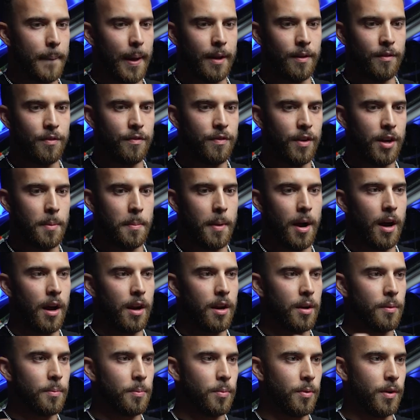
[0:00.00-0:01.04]
and fill them
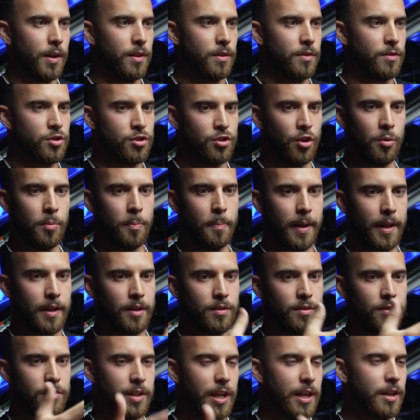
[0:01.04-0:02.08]
all up with soap
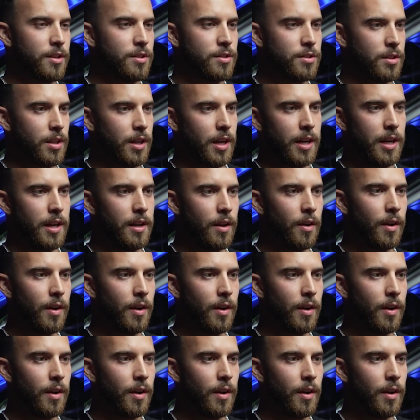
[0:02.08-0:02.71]
and things to clean.